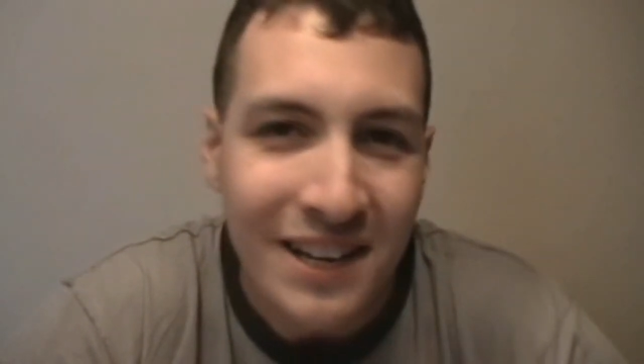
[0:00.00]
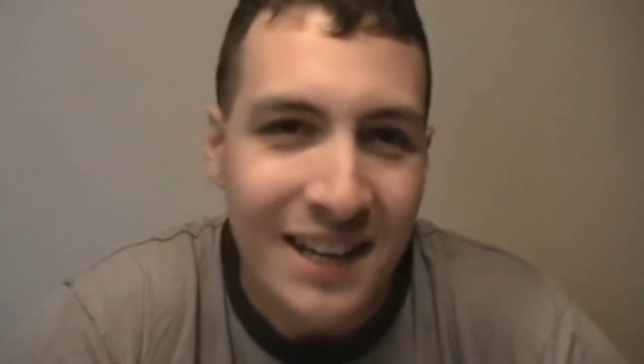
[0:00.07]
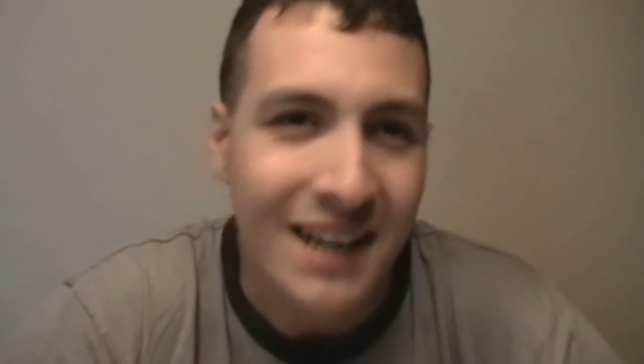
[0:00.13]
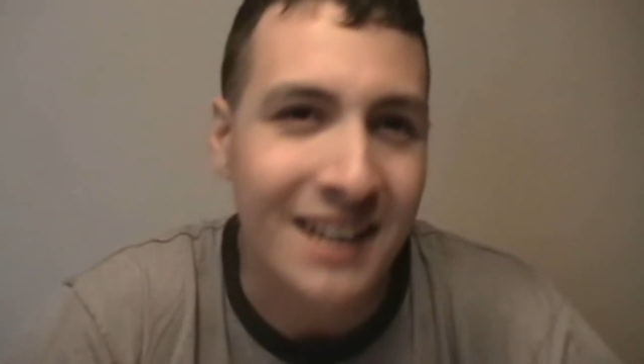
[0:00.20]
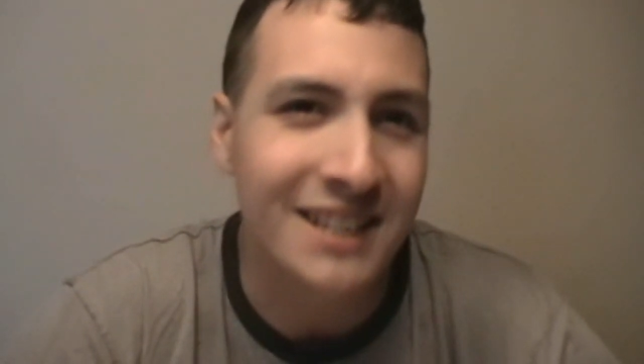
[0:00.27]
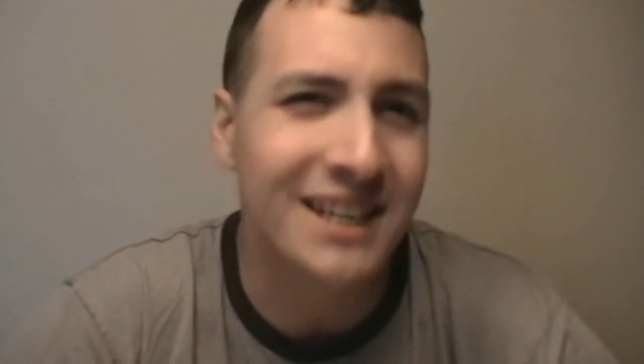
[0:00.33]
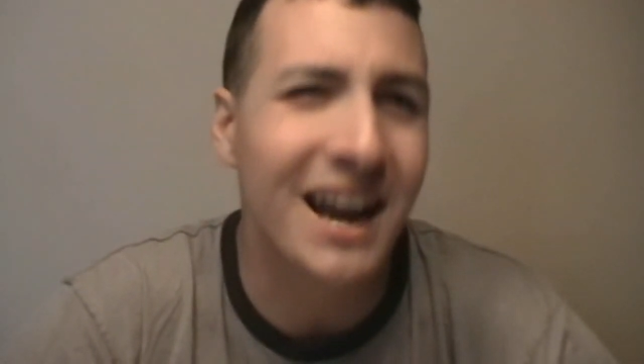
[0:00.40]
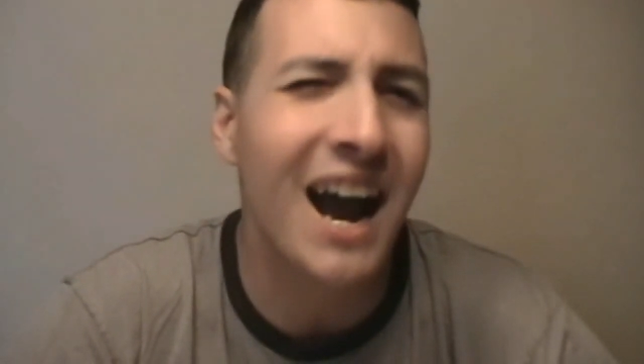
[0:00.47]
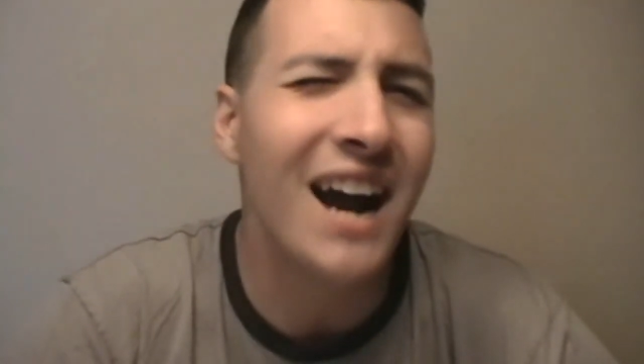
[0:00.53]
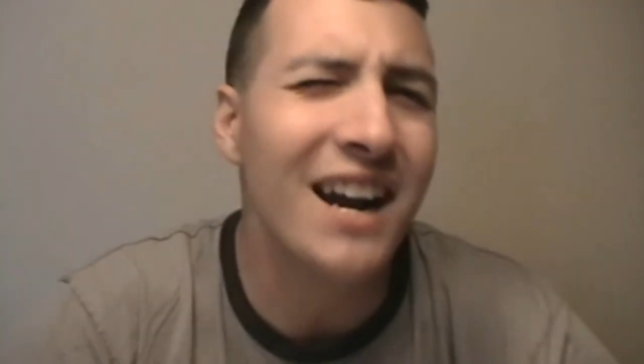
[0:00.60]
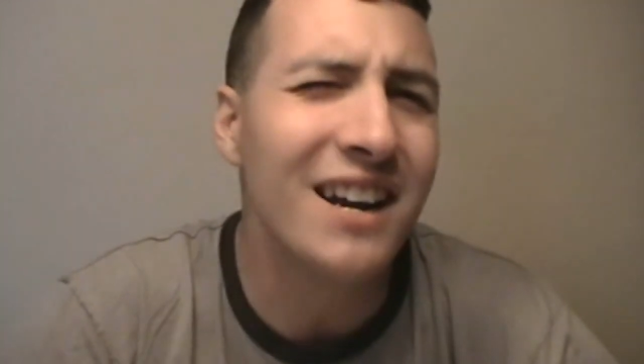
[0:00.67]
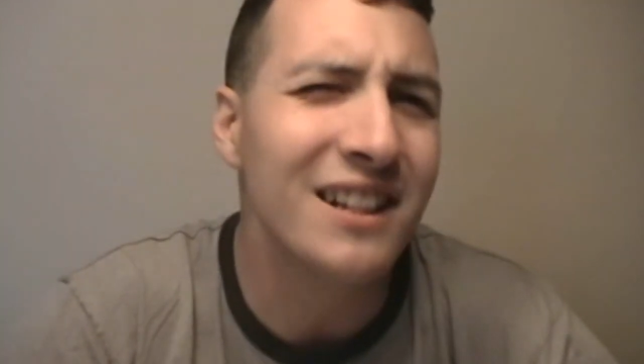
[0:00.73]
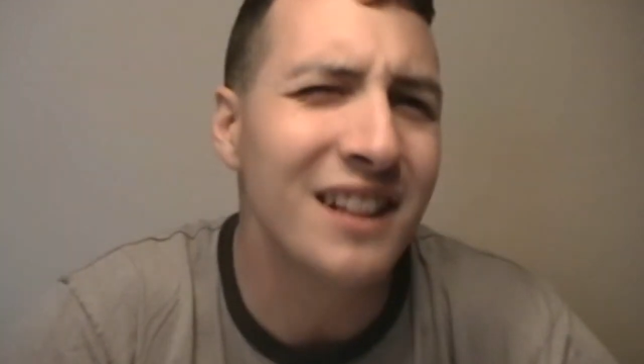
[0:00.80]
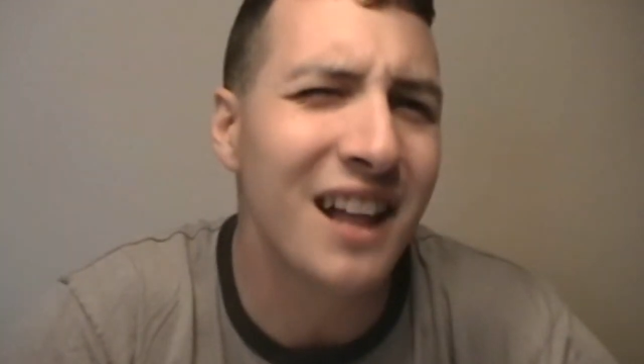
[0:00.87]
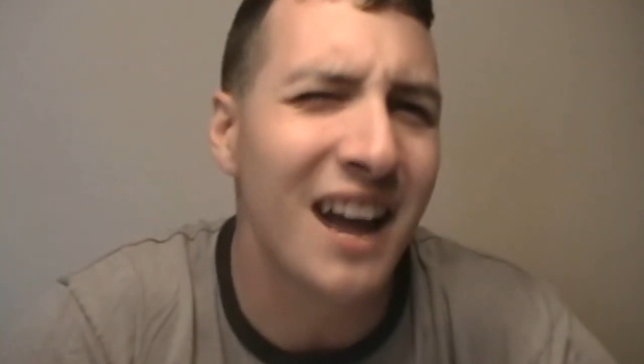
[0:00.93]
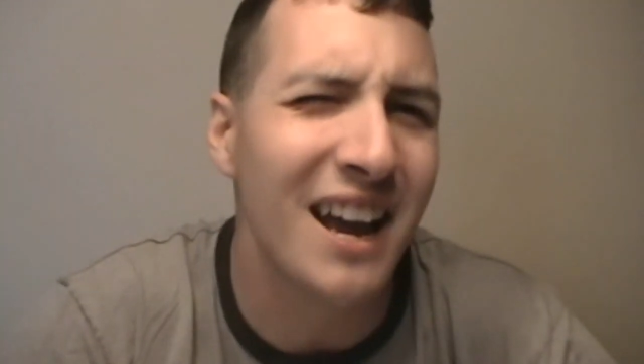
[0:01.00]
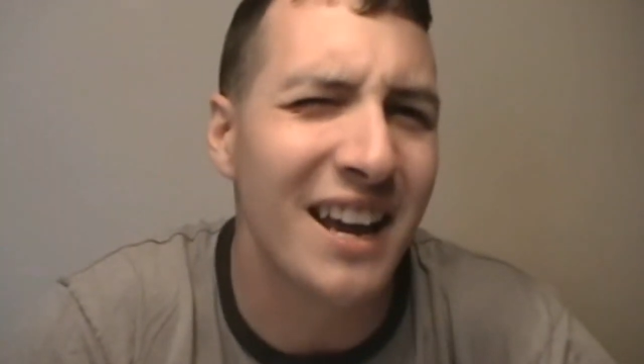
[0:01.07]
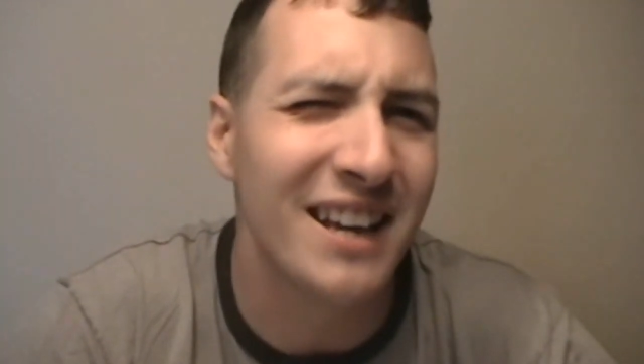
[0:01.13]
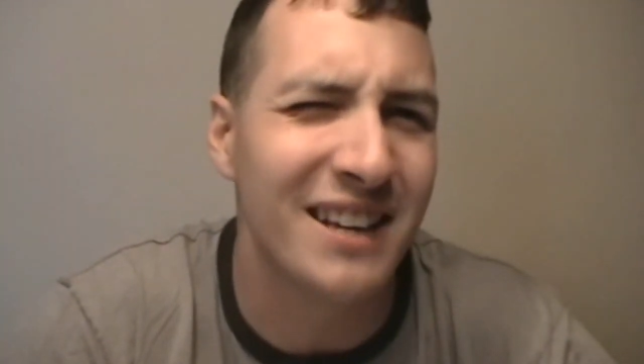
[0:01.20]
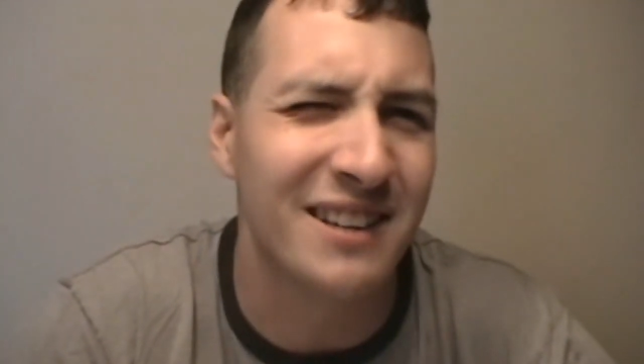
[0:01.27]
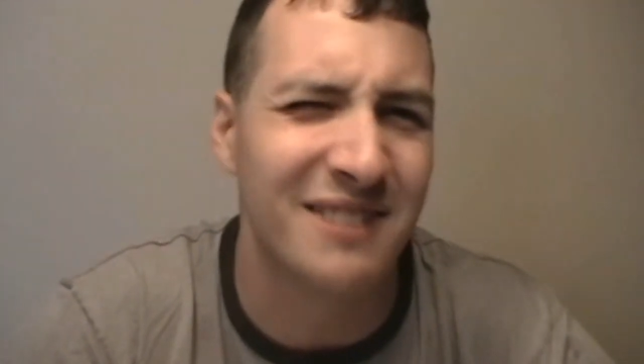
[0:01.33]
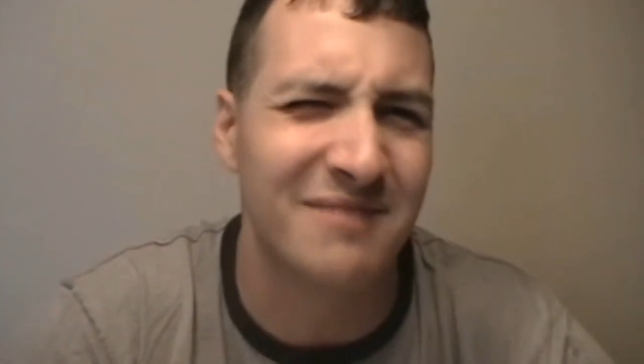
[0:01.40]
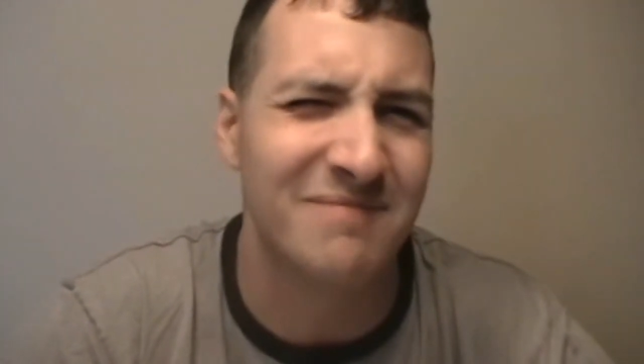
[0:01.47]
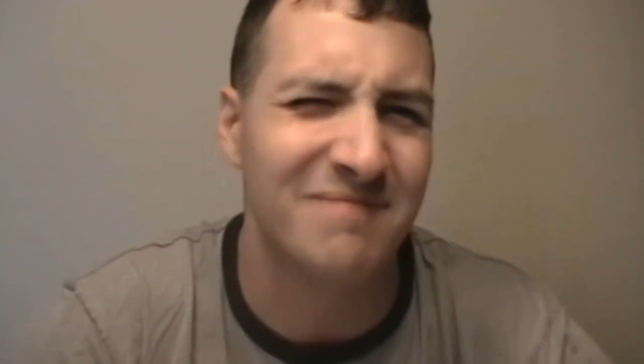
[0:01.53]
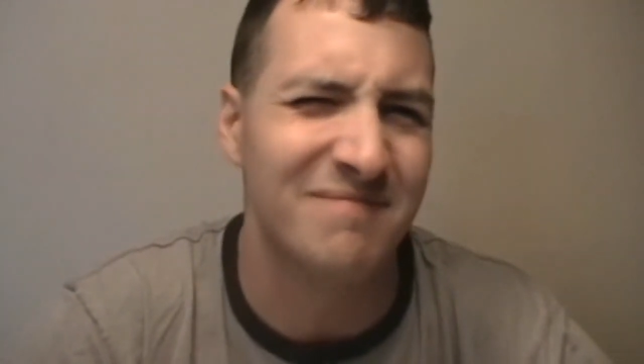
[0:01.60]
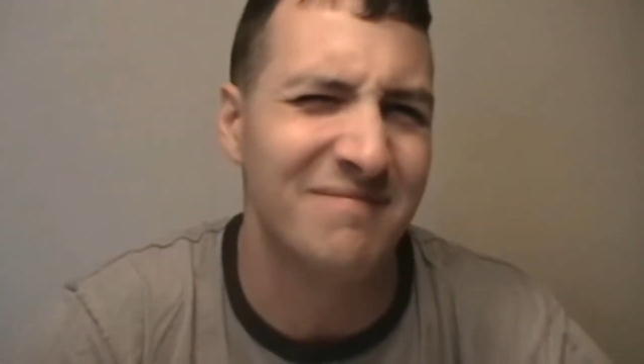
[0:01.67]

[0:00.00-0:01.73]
It's kind of like